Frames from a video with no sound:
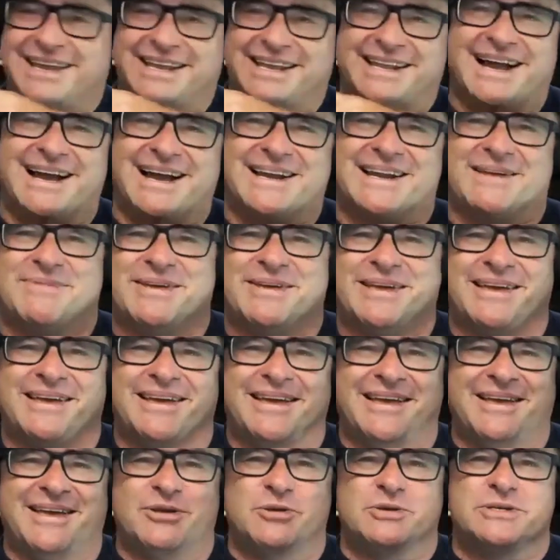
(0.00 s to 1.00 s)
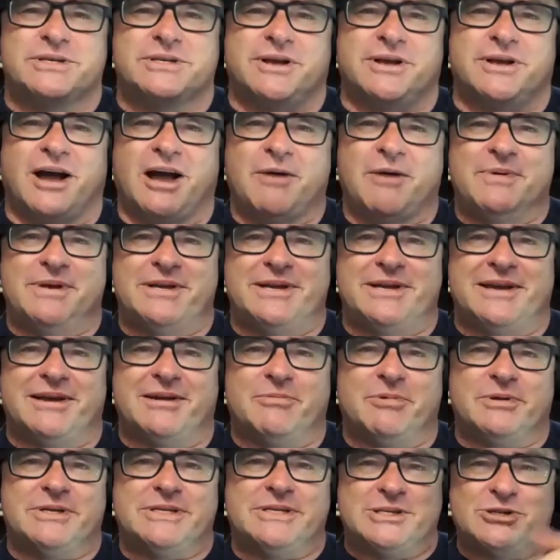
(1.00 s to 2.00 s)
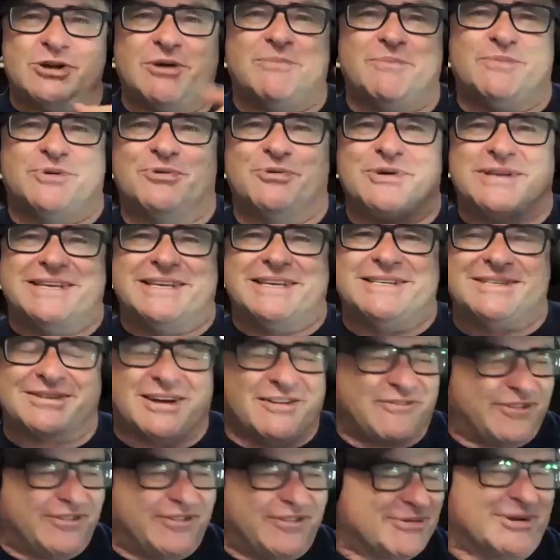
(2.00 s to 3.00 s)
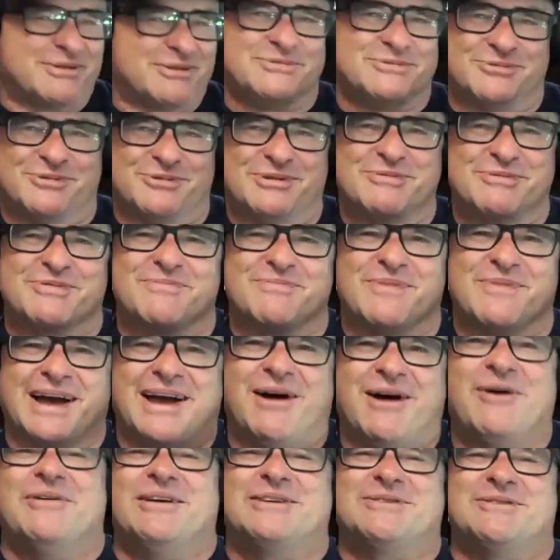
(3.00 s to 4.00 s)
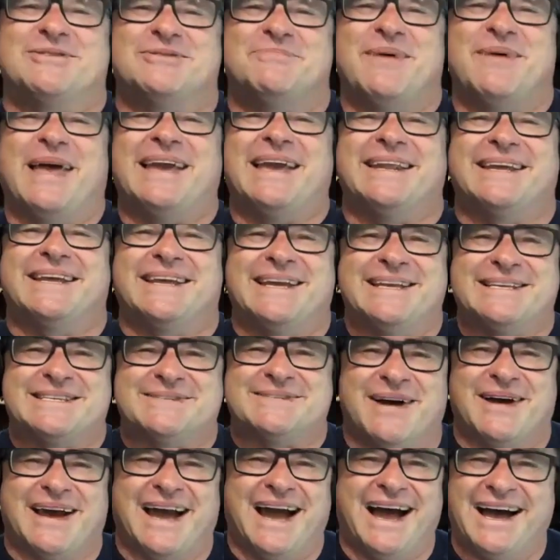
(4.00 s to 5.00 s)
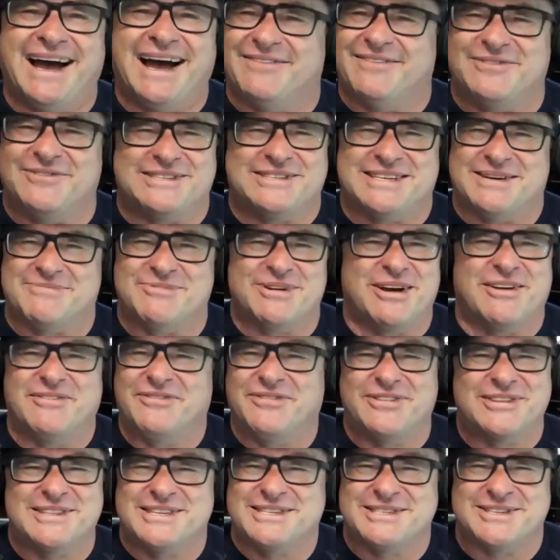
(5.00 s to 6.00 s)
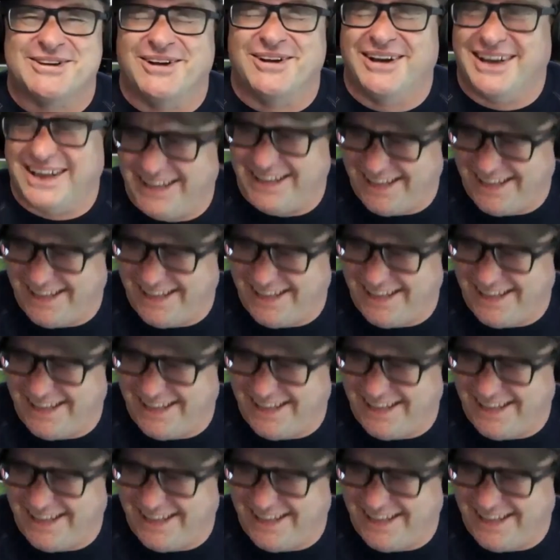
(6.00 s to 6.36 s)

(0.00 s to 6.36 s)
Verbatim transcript: Heart up there. You said, I hope he, well, he stopped doing this. I forget what I was doing with my. Oh, that's I was banging against my heart for some. After the song.